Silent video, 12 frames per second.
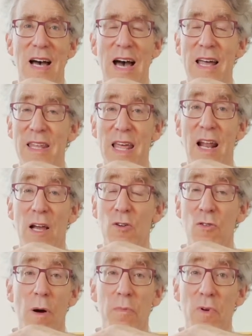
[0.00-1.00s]
And then I
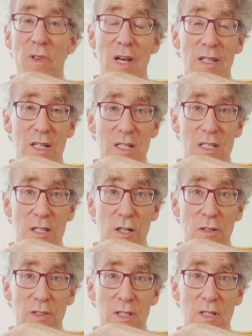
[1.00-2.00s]
grew up with Andres
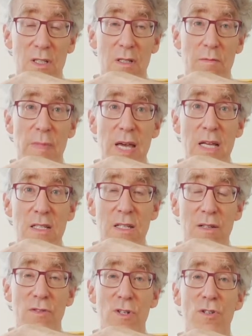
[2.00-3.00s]
Segovia's
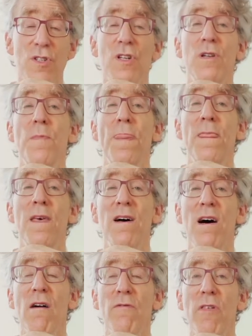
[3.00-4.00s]
amazing version
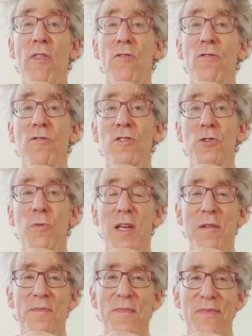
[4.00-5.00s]
of the 3rd
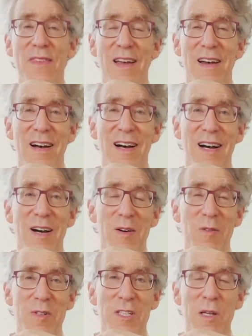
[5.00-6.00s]
suite,
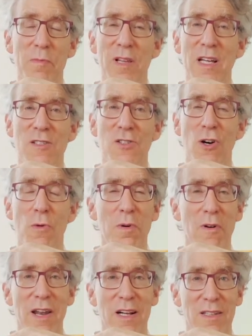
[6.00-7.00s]
which he played so
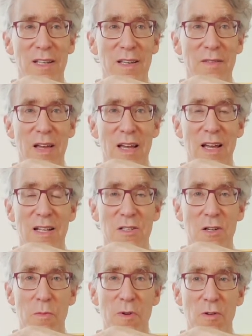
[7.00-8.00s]
poetically and
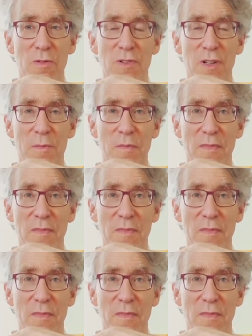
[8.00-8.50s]
so beautifully.